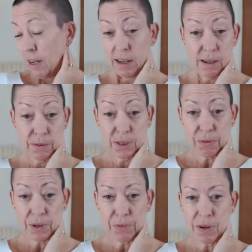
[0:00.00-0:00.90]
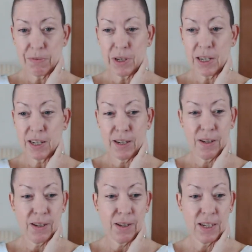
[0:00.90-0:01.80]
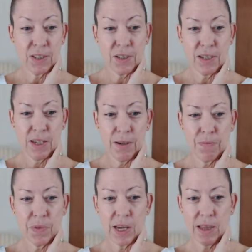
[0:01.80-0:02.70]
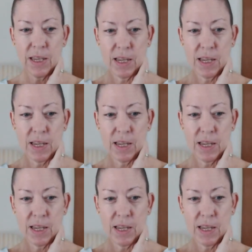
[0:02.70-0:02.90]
I always thrift wherever I go, as you know. Yeah,